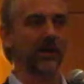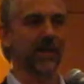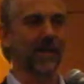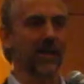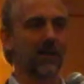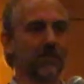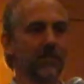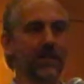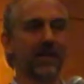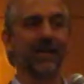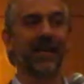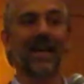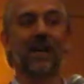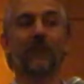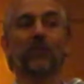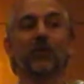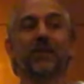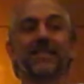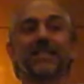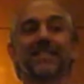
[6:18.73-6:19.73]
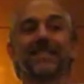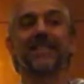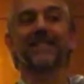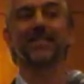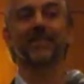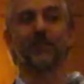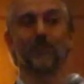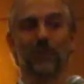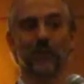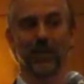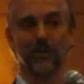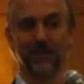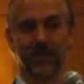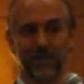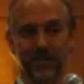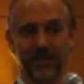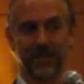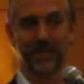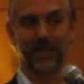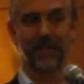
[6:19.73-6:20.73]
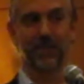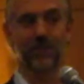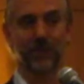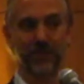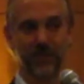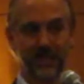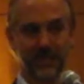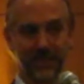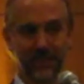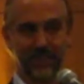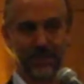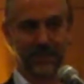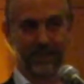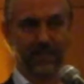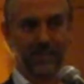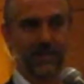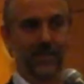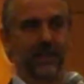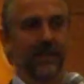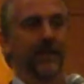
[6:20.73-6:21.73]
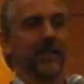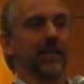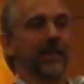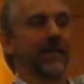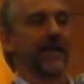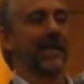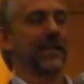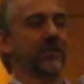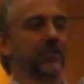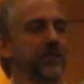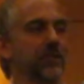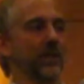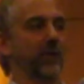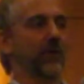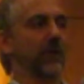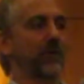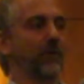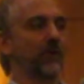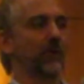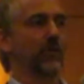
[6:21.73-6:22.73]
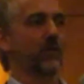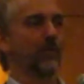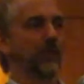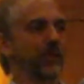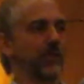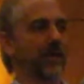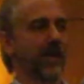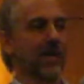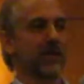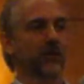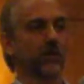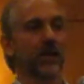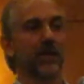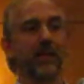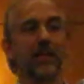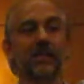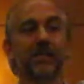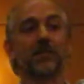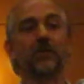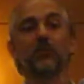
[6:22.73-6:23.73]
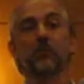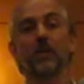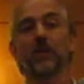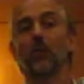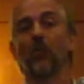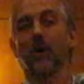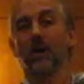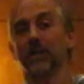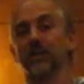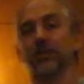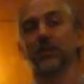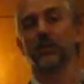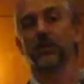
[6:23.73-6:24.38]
game that had ever existed previously in history. And so that's why they didn't really want us to